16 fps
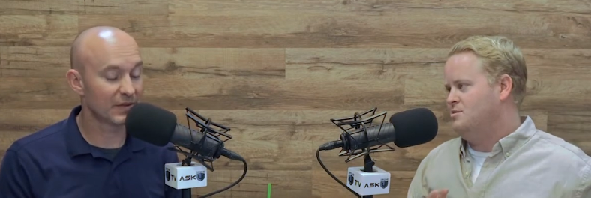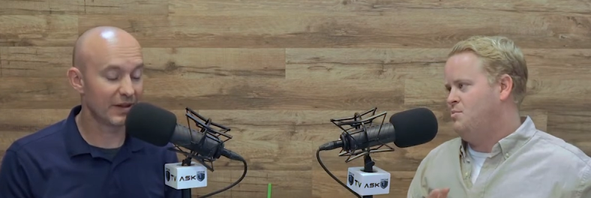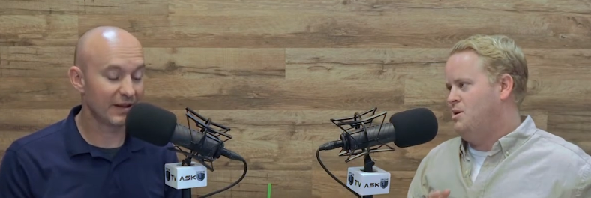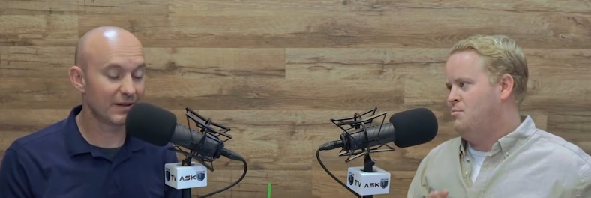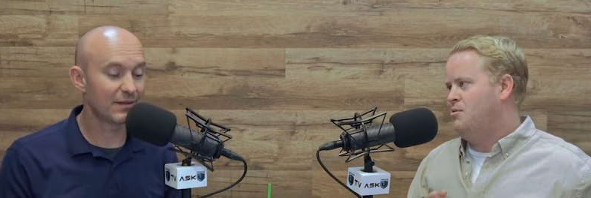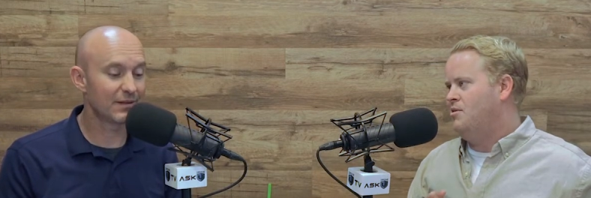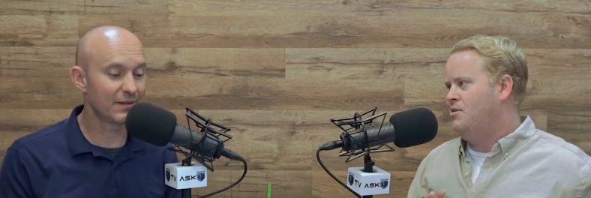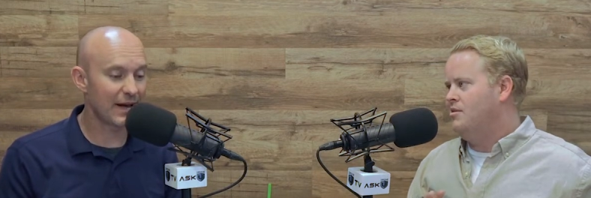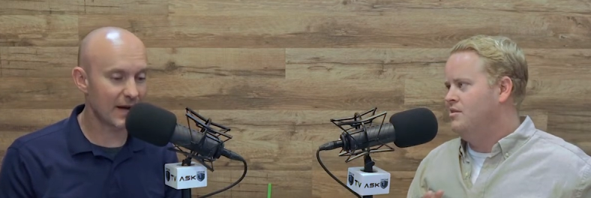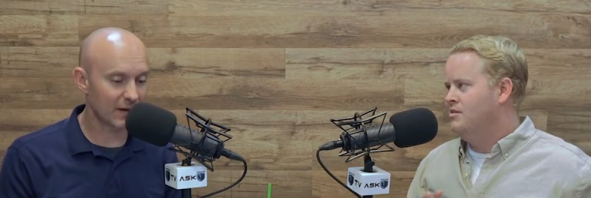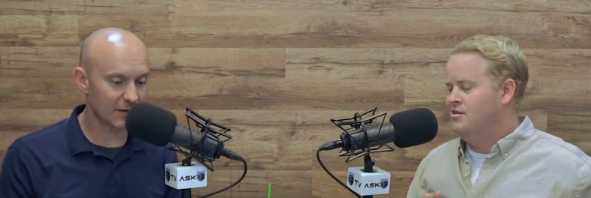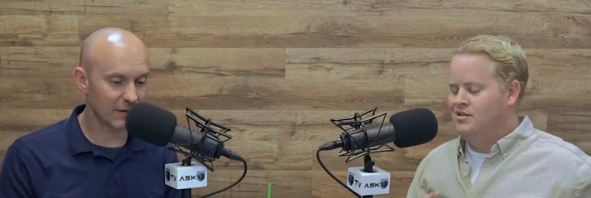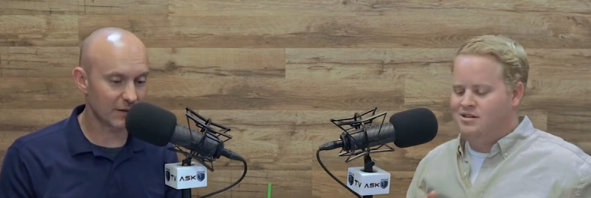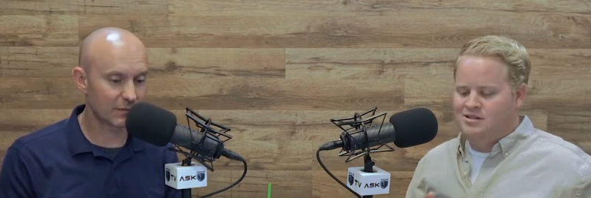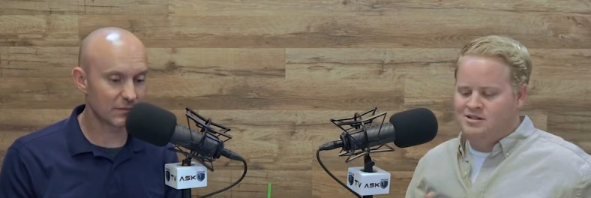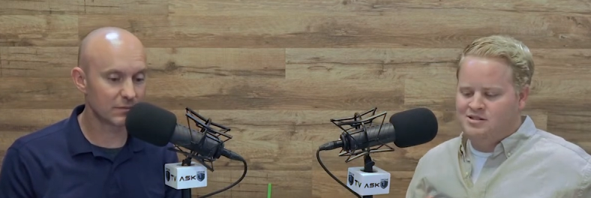Speaker 1: people. Exactly.
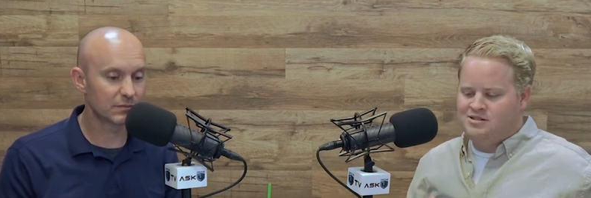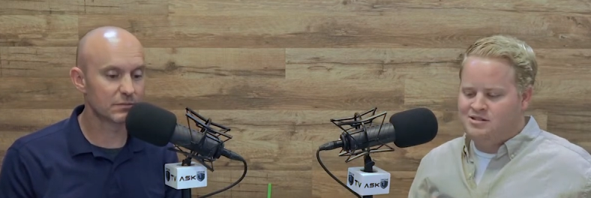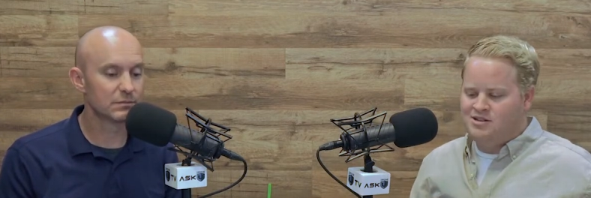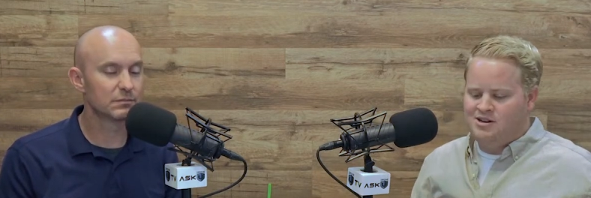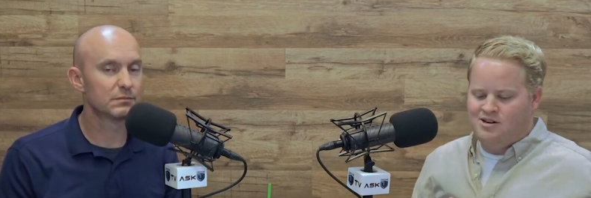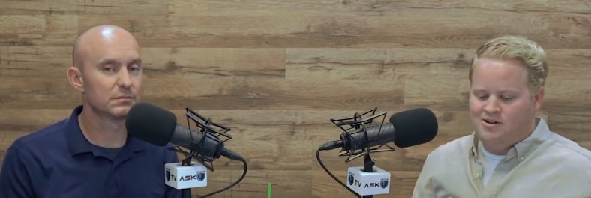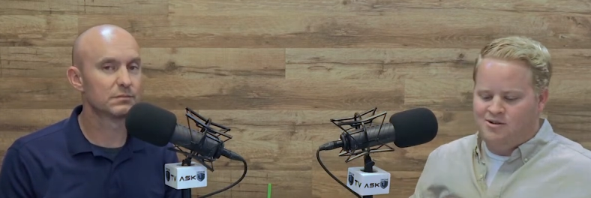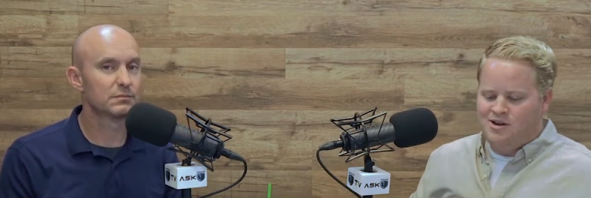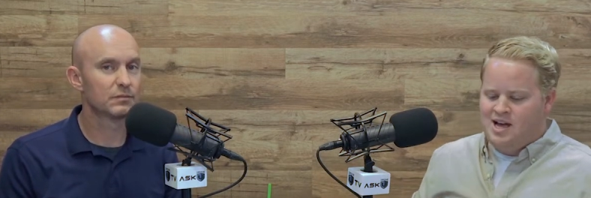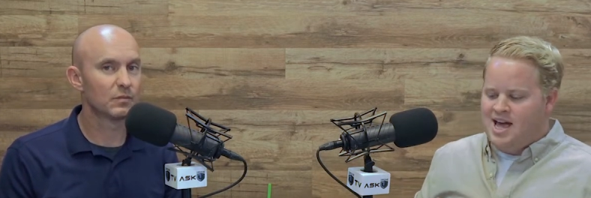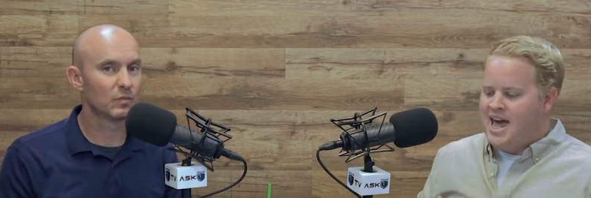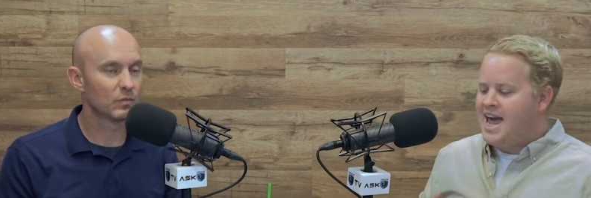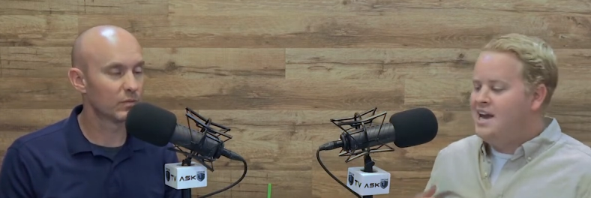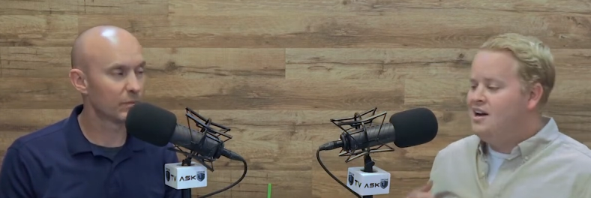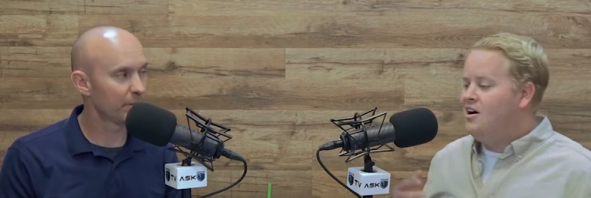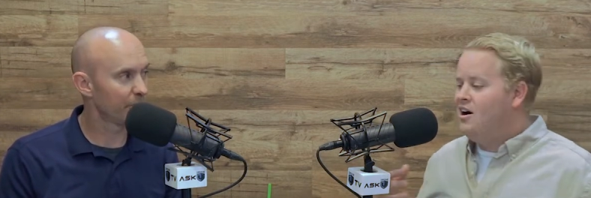So,
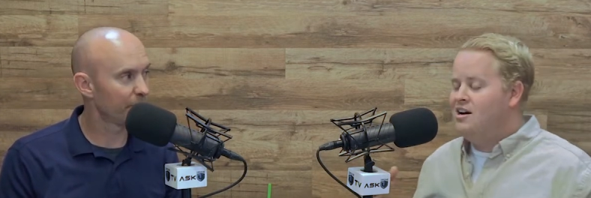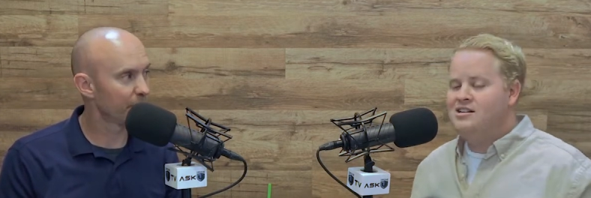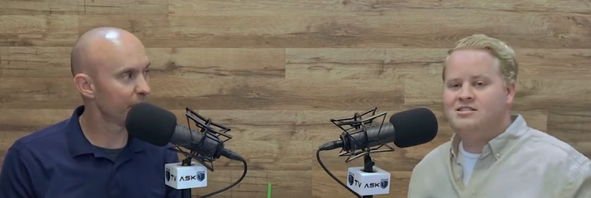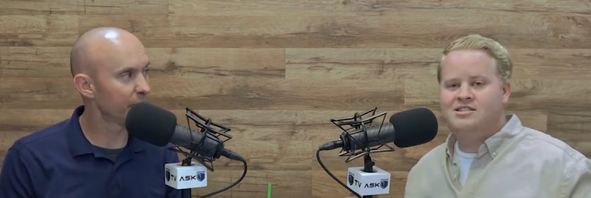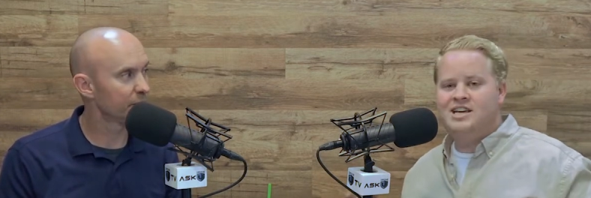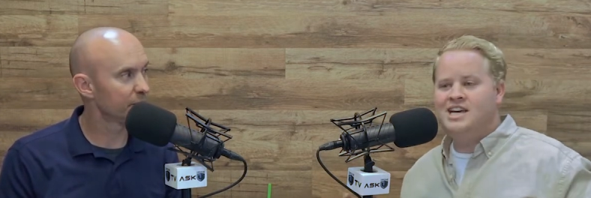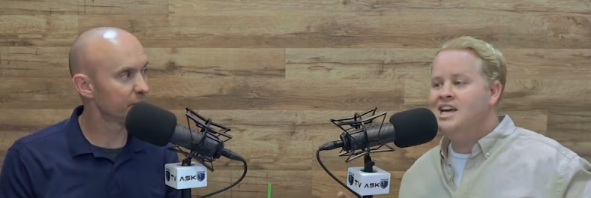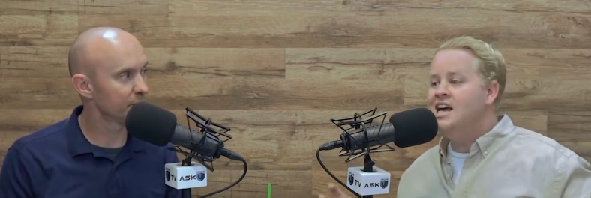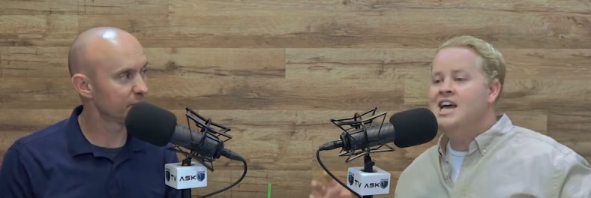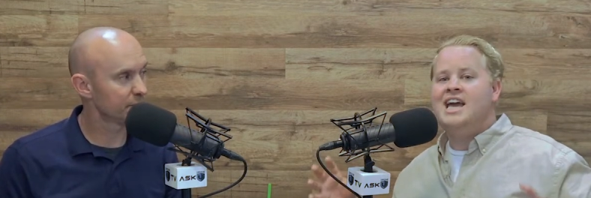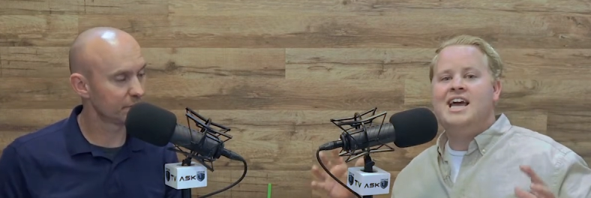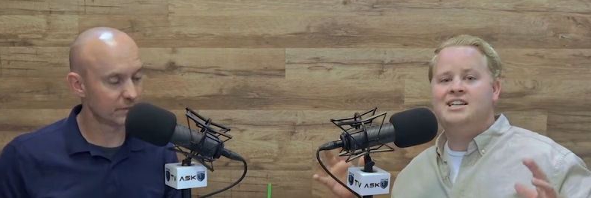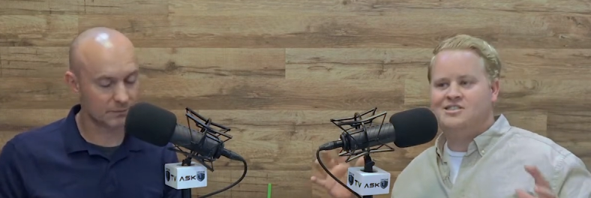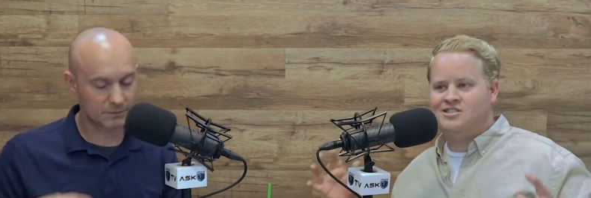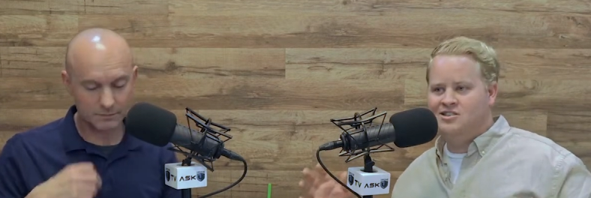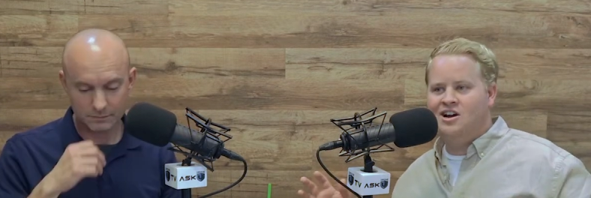and honestly,
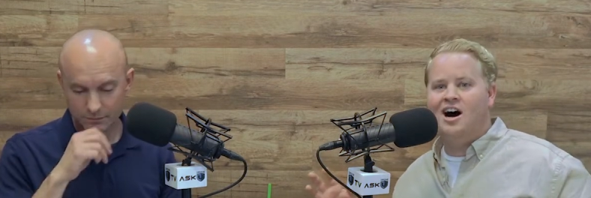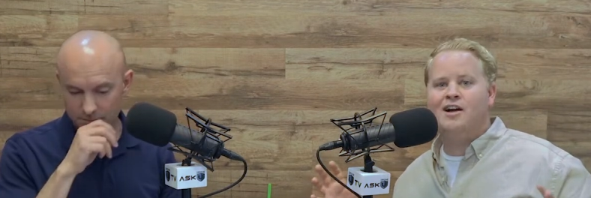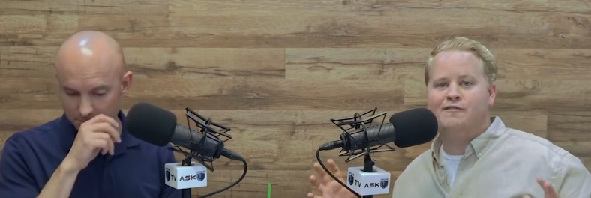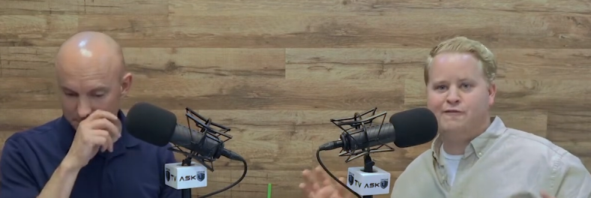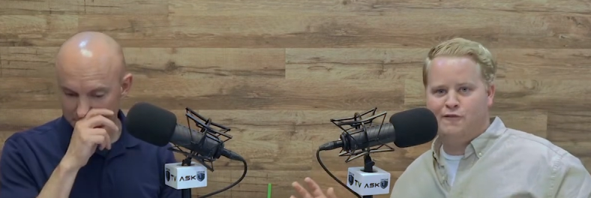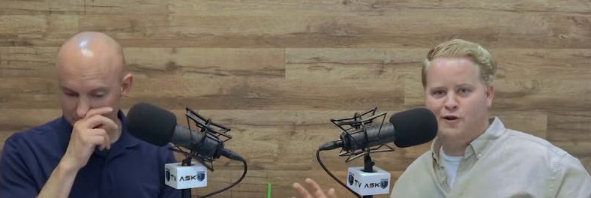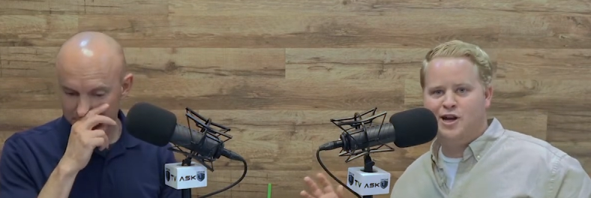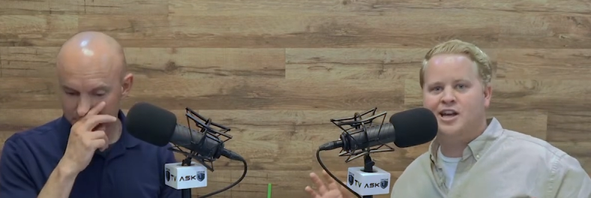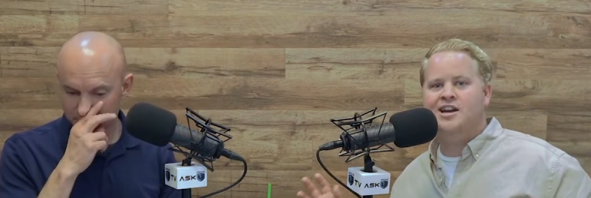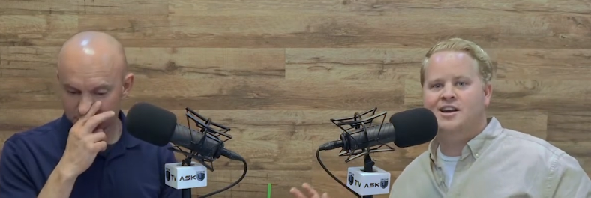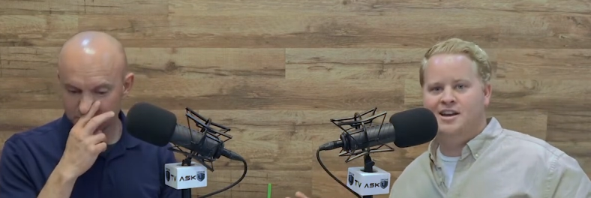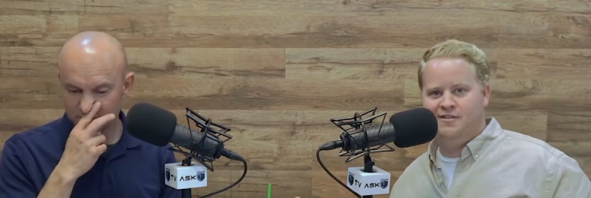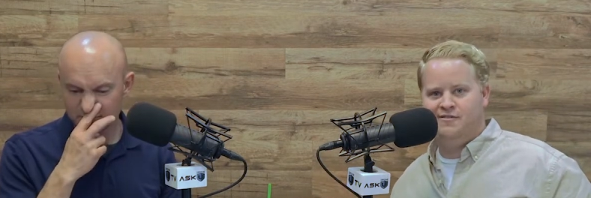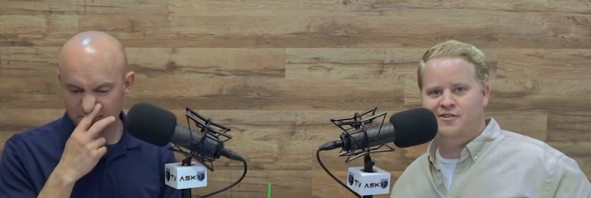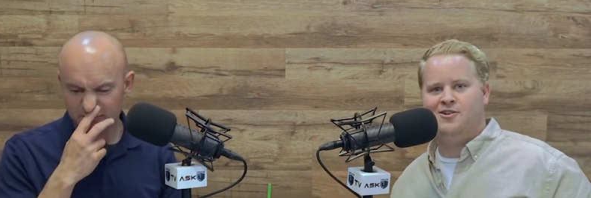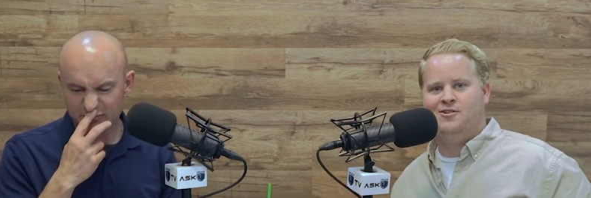it's not freaking
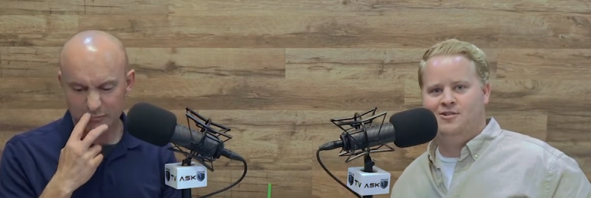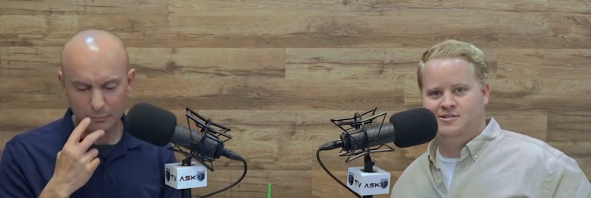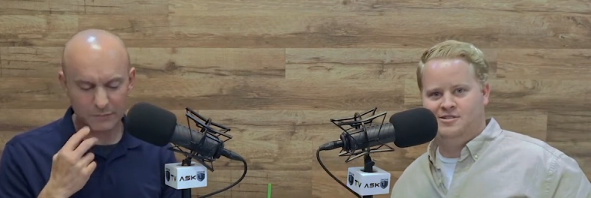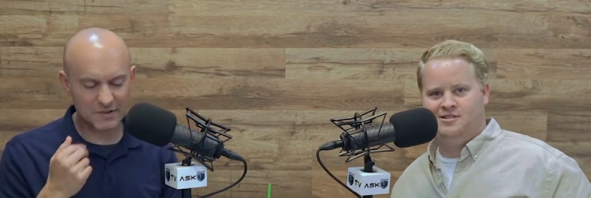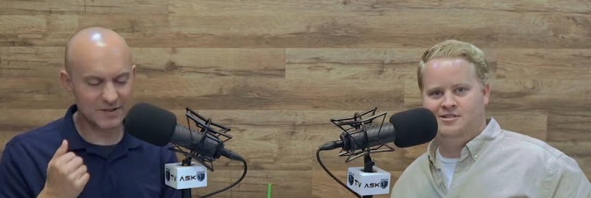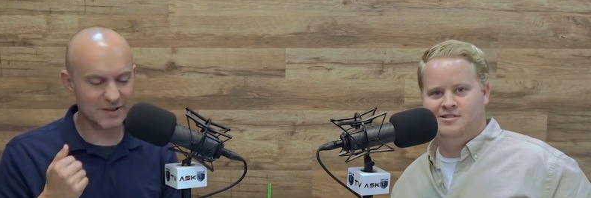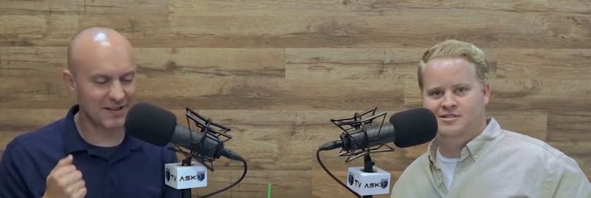difficult.